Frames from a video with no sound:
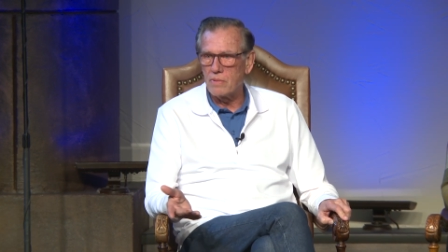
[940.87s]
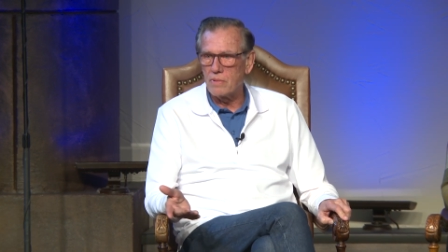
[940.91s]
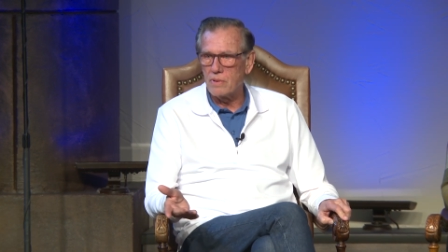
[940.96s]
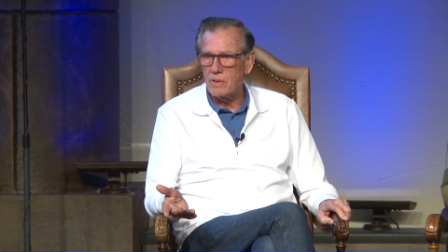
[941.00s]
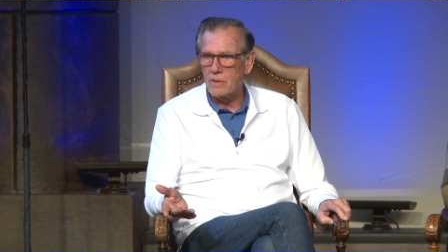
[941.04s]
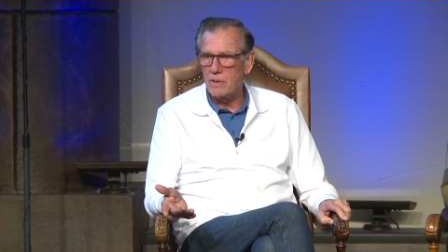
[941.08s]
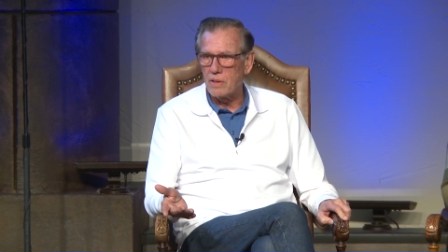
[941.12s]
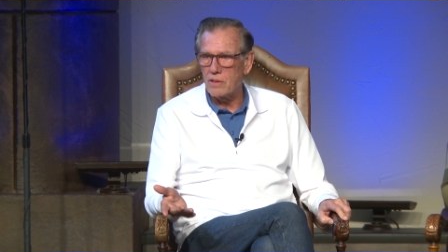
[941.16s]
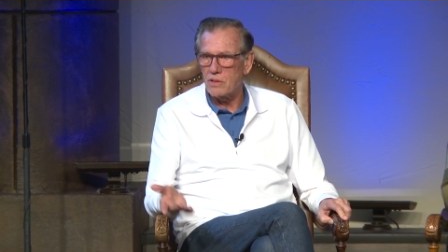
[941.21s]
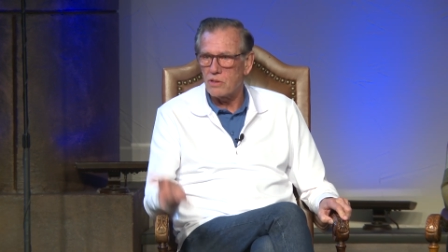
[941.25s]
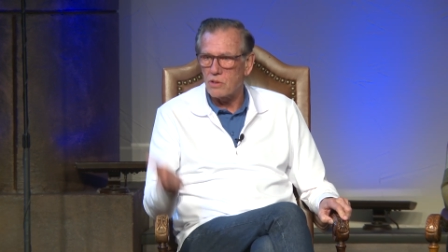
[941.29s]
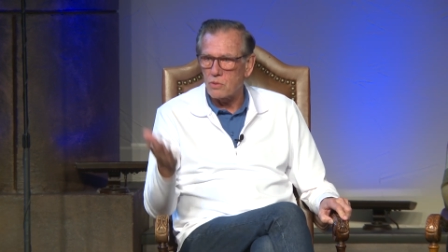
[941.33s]

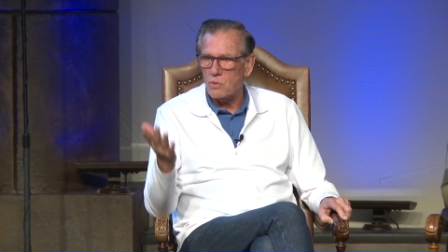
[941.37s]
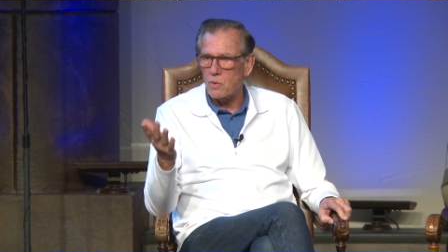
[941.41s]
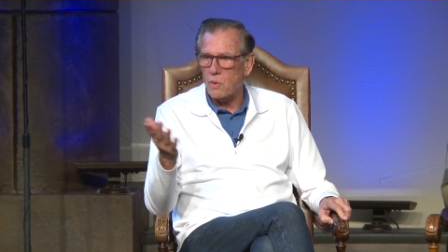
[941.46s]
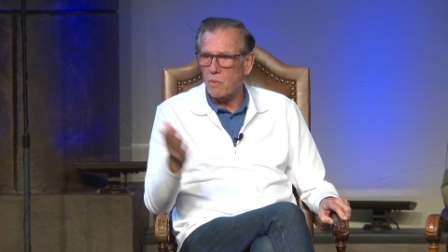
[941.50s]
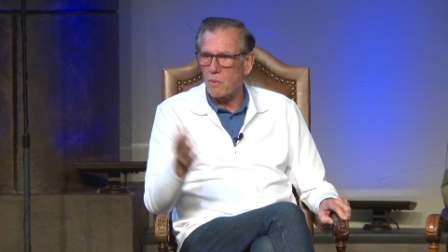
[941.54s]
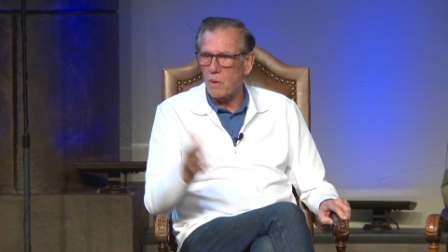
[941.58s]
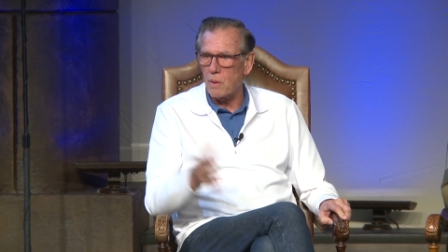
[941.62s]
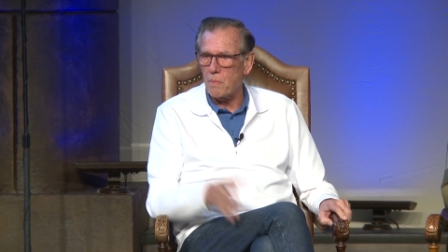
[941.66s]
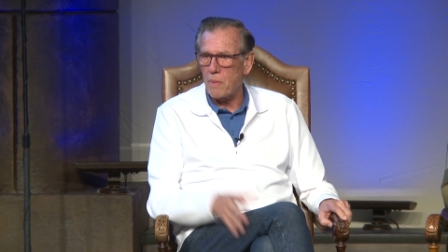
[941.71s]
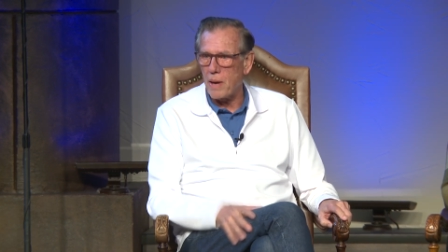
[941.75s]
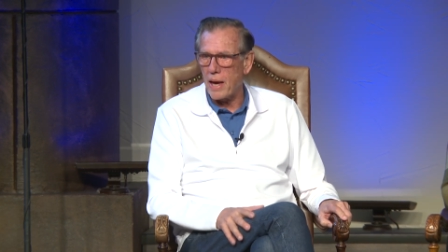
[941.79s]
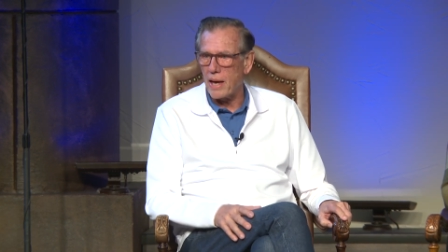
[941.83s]
This is where
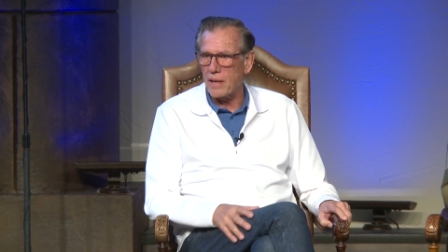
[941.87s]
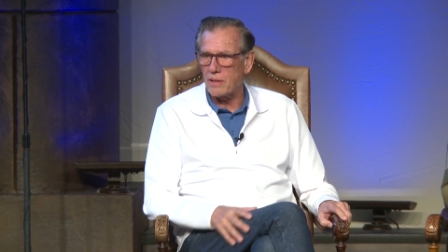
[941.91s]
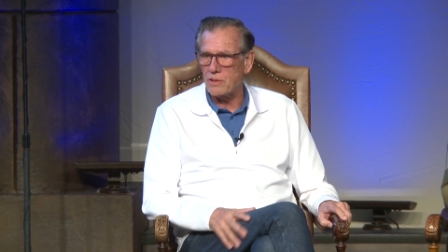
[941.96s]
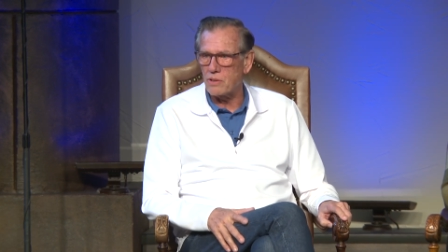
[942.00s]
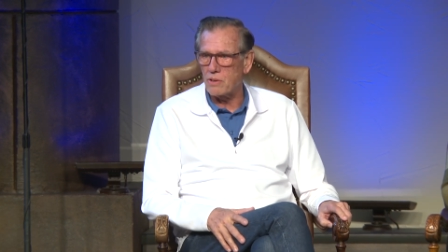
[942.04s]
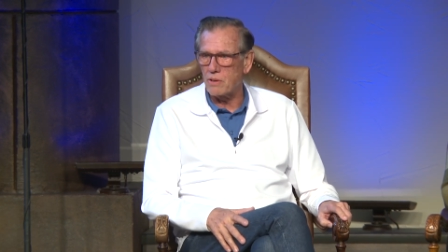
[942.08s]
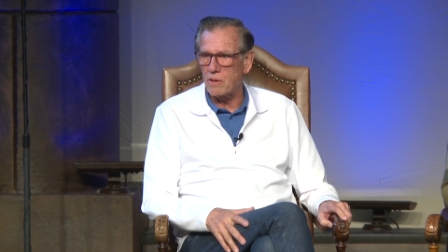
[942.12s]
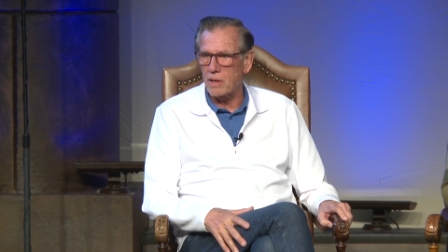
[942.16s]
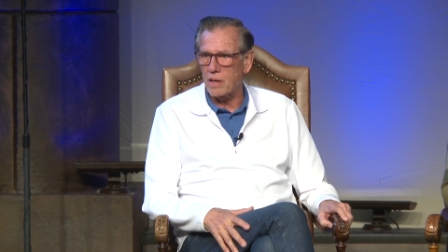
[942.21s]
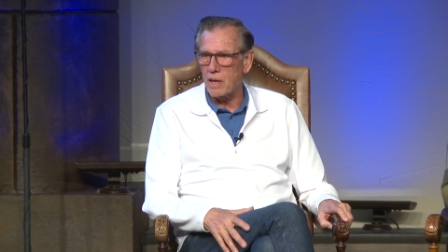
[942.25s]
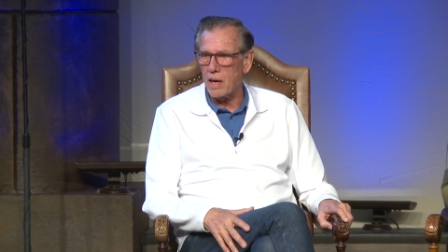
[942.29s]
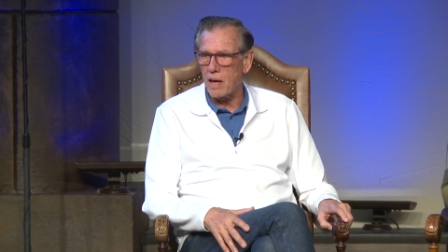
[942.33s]
we
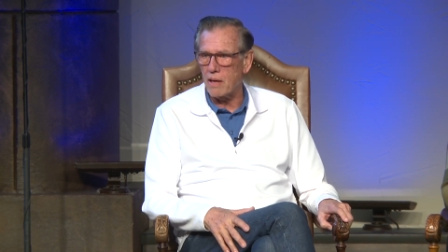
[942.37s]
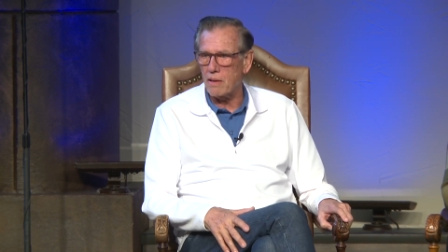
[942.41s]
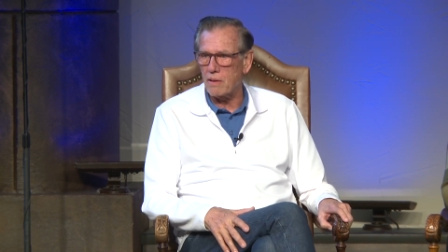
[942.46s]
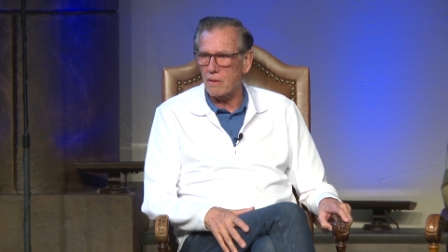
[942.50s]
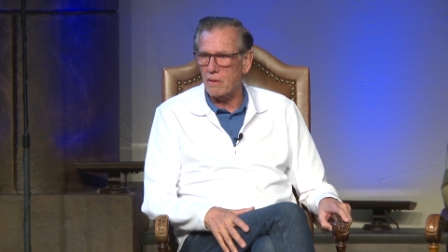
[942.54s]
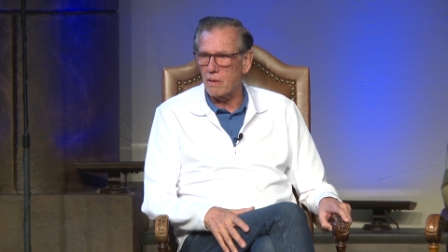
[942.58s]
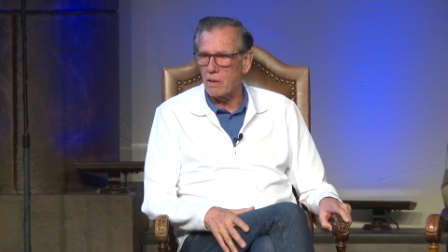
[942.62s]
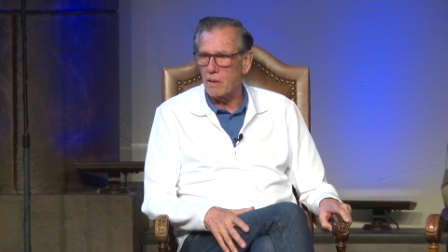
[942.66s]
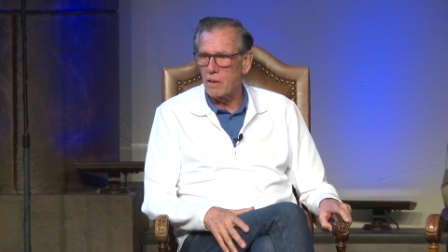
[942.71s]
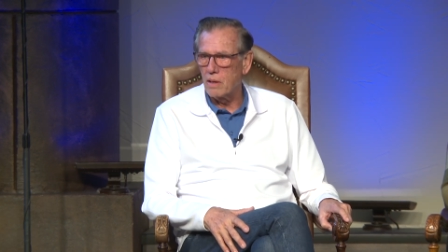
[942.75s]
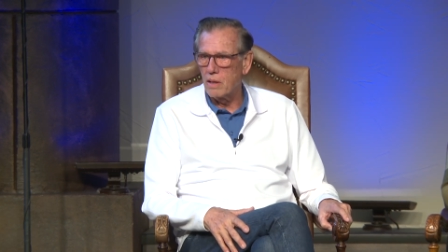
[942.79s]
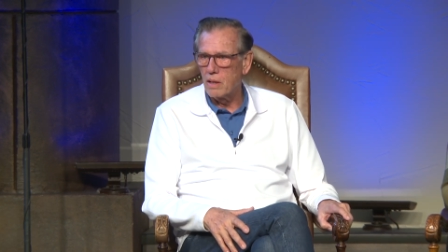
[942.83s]
pastor
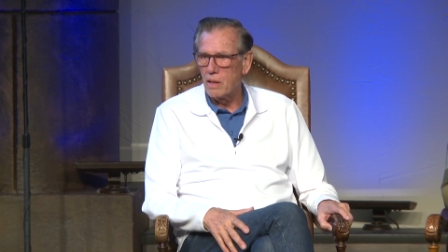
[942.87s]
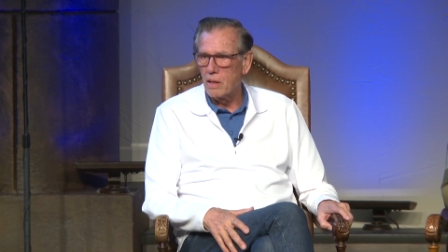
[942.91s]
together.